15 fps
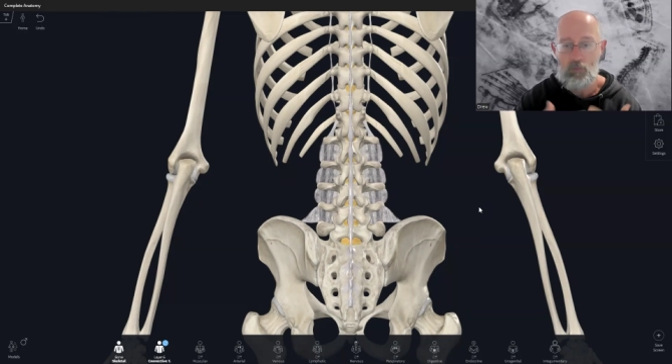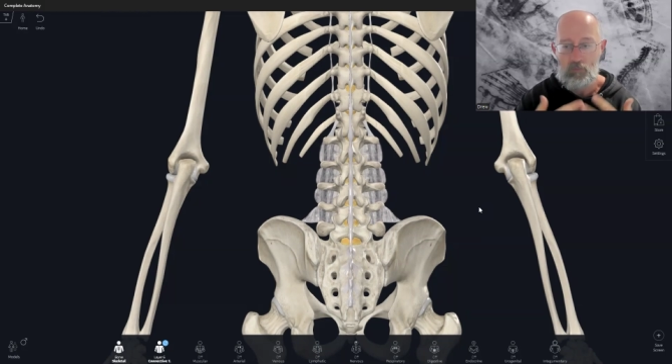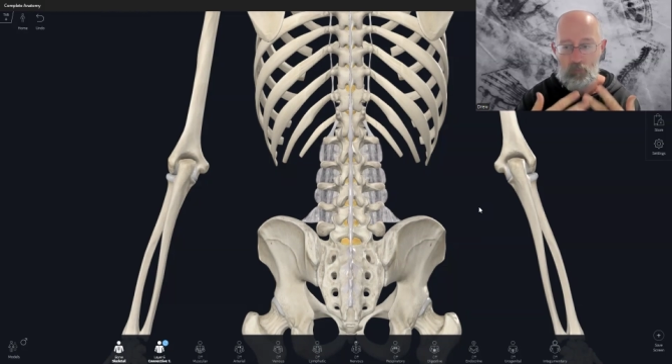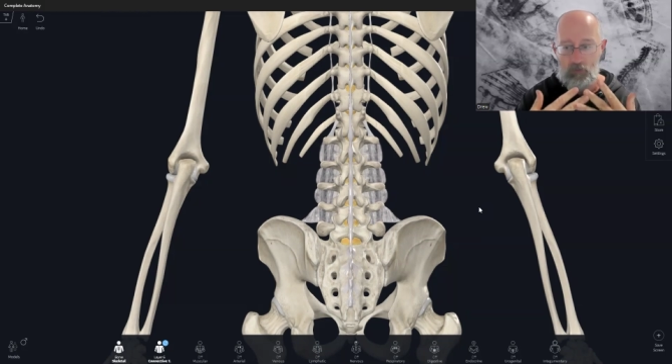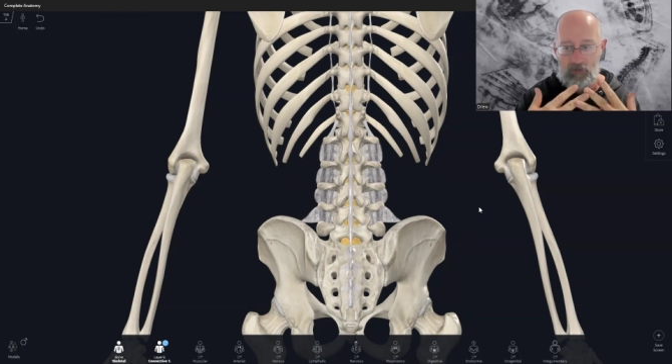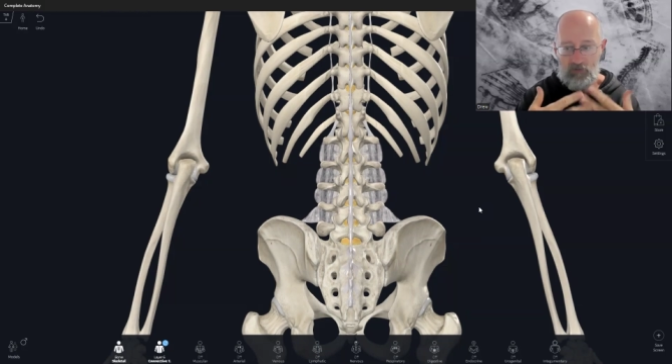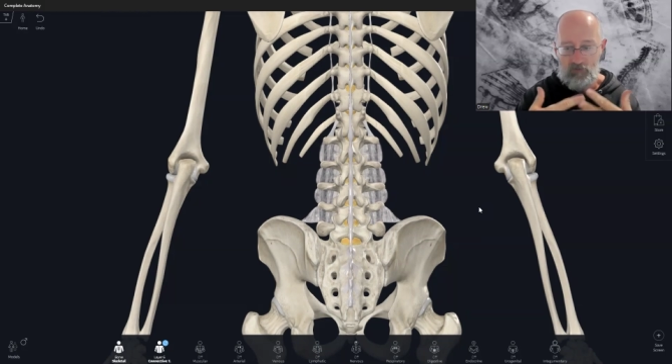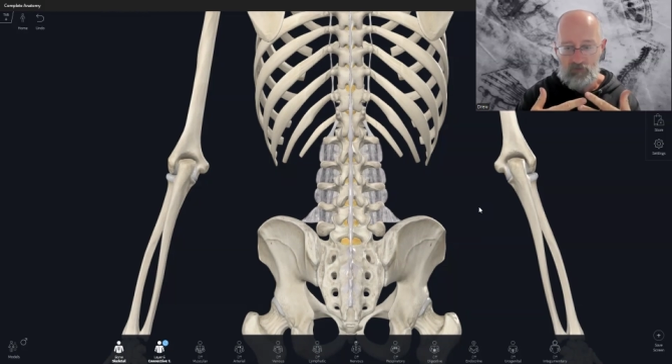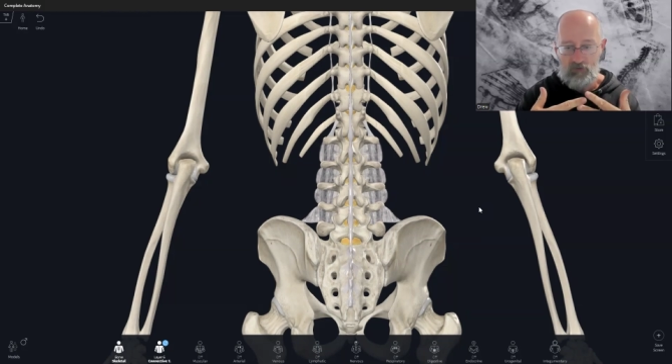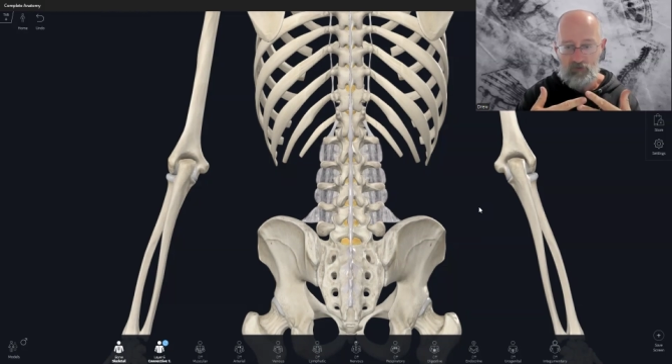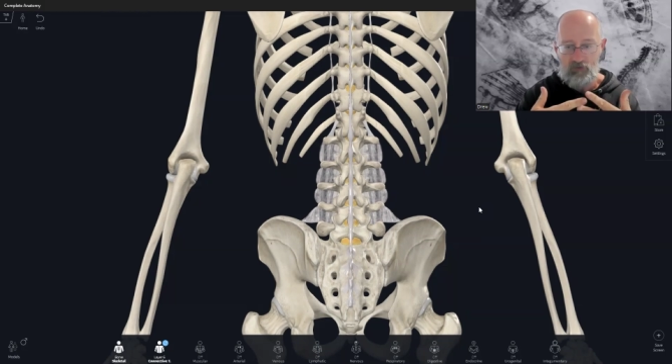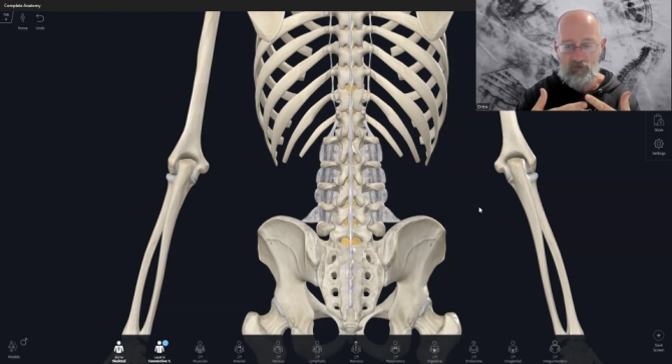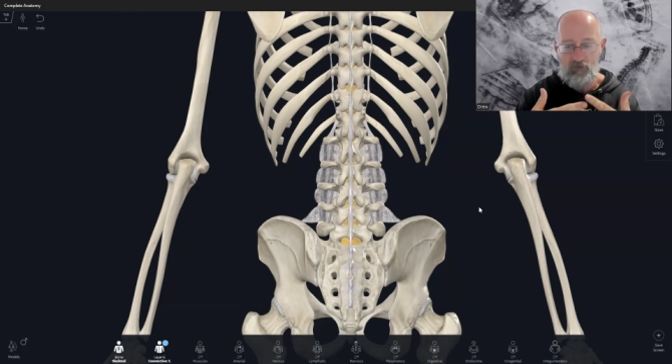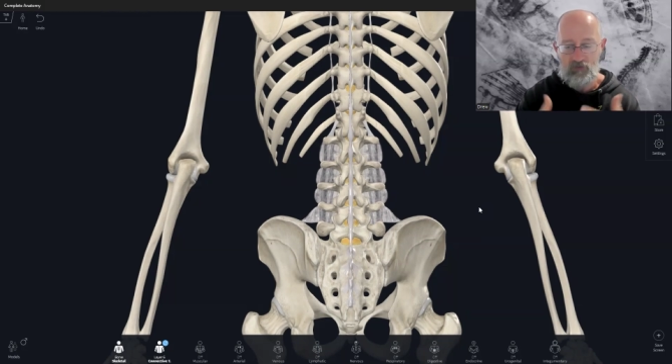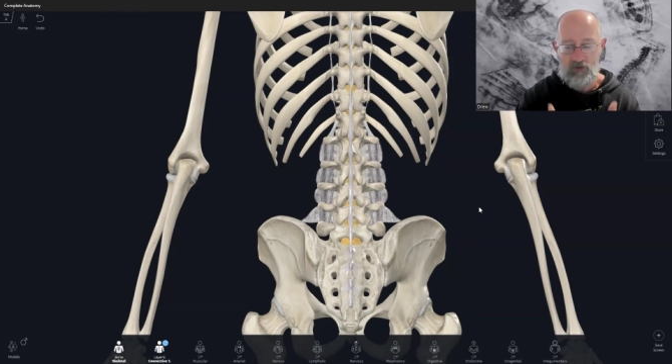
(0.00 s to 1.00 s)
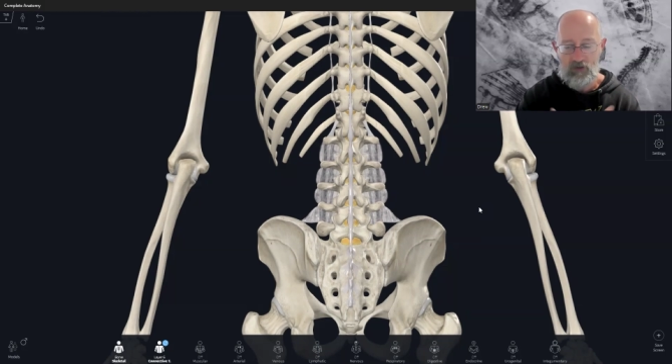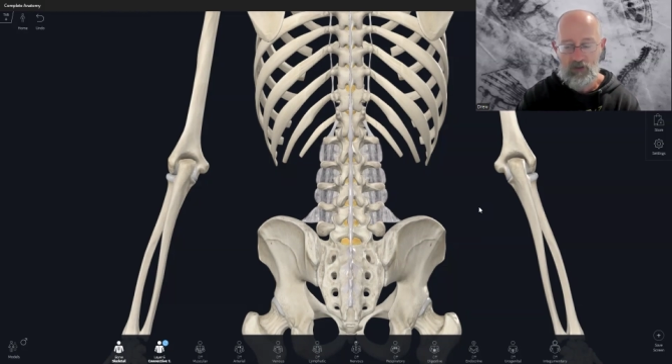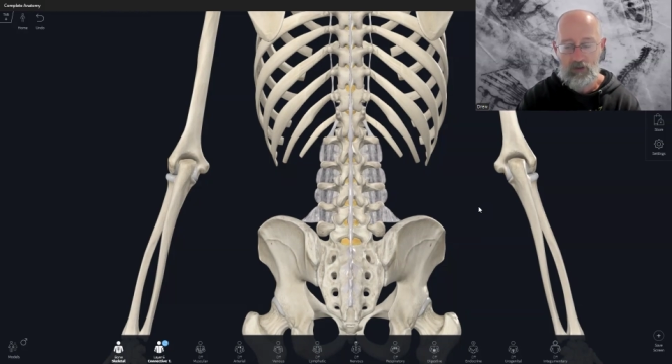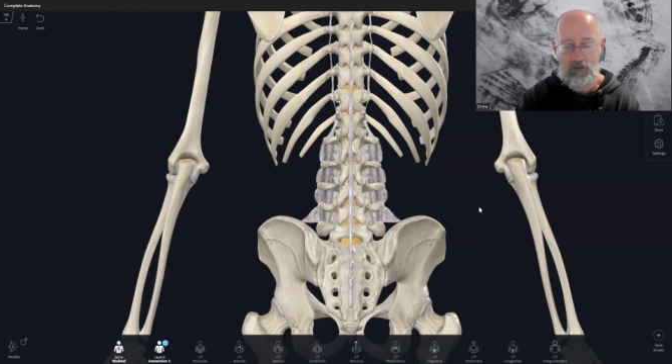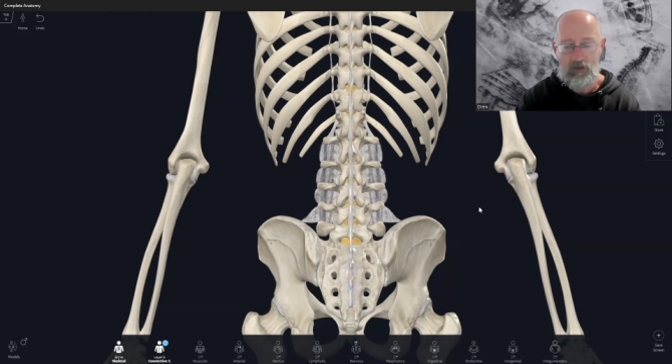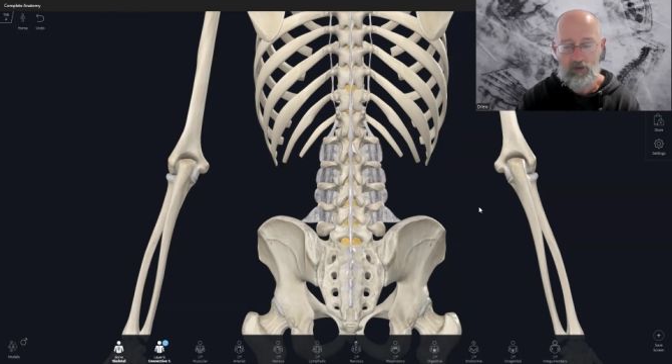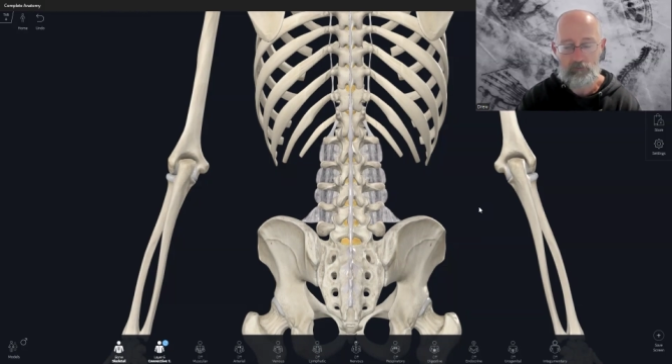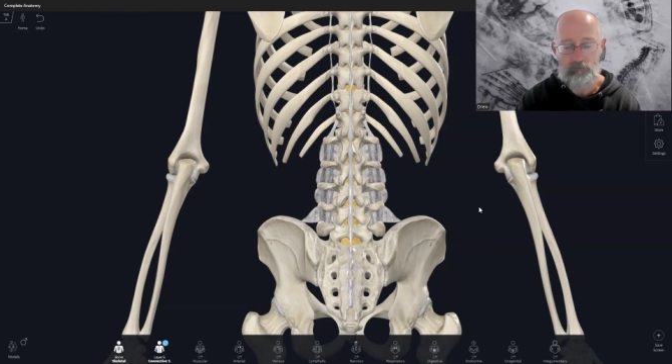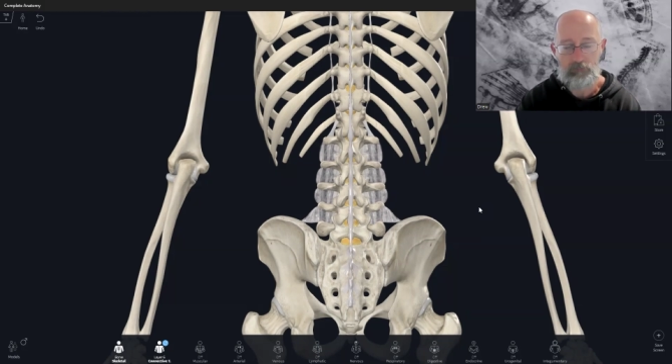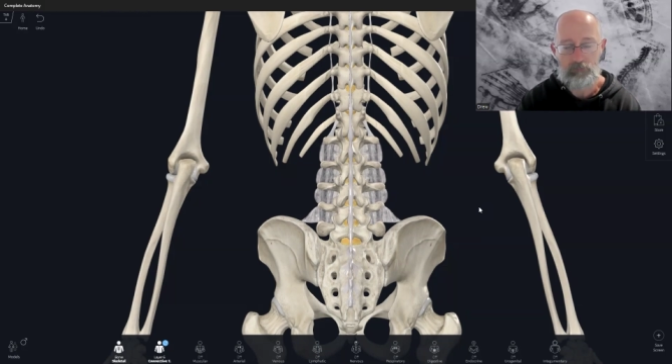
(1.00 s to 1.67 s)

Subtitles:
the tissues are